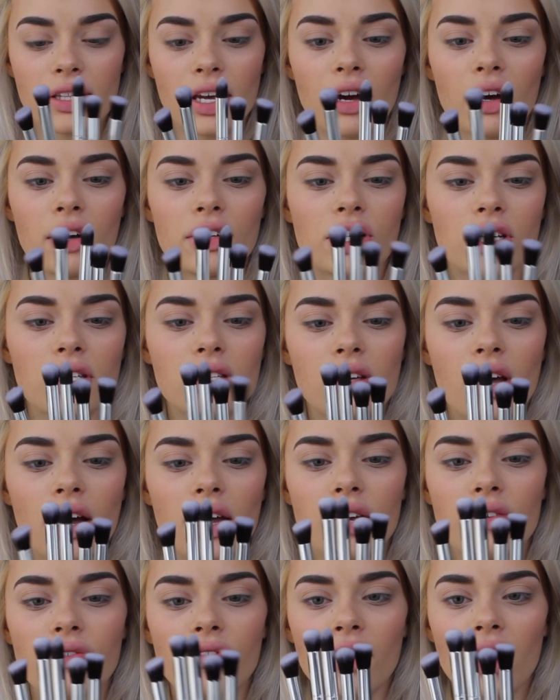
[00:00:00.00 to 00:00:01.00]
They're just
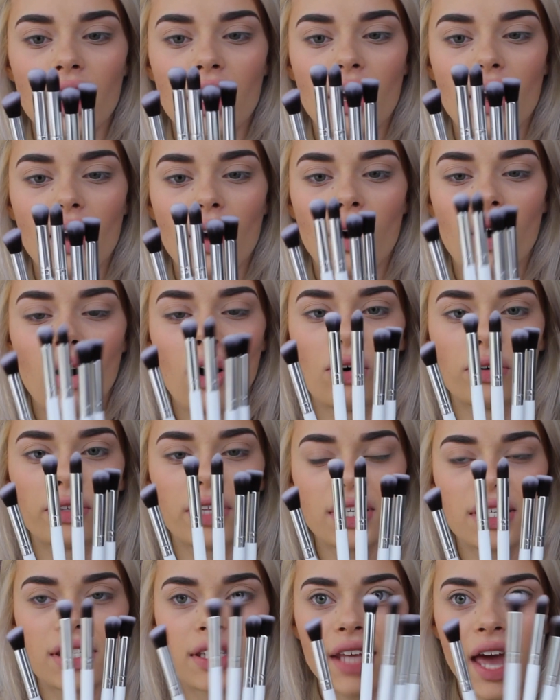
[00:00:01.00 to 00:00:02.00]
kind of all
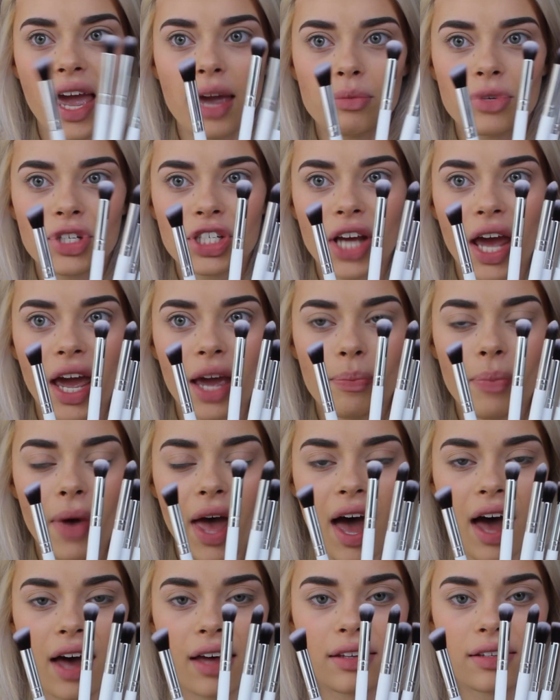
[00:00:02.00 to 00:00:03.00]
the same shape
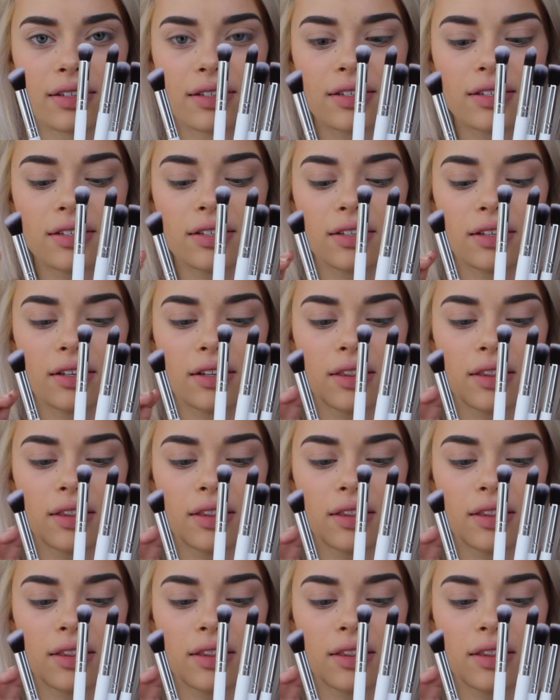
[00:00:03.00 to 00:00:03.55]
as